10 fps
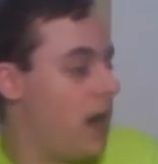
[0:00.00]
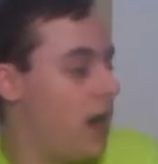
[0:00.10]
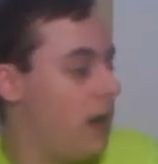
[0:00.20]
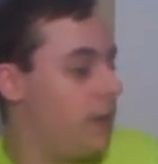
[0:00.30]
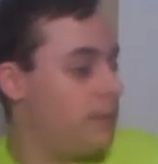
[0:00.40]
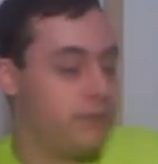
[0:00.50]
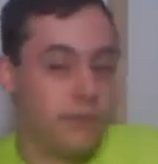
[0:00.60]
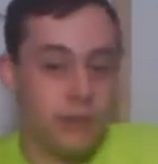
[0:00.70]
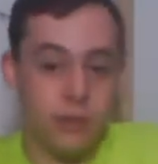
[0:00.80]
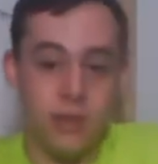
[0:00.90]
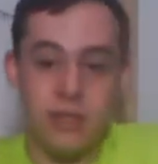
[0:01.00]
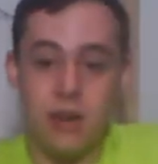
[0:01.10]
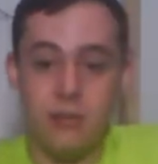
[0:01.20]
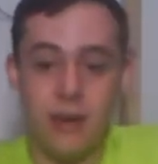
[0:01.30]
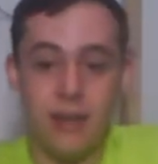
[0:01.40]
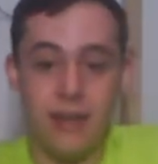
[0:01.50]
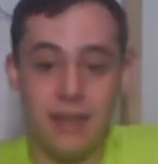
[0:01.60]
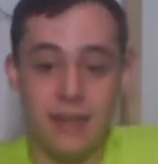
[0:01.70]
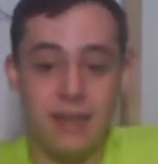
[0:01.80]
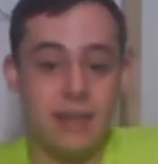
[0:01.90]
So let's start breaking
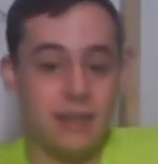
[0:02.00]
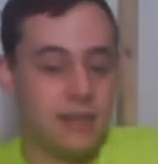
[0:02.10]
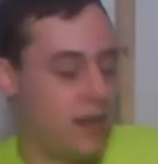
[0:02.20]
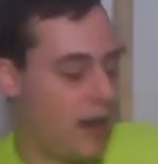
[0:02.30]
into this.